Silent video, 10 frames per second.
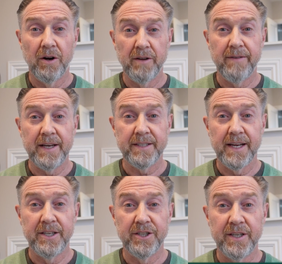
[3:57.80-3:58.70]
on Invest
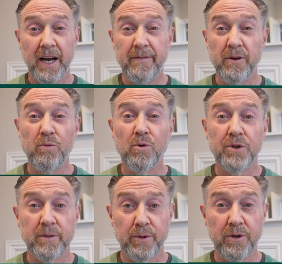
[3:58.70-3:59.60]
Engine. And if you were
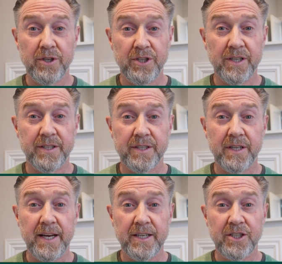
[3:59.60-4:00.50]
to purchase a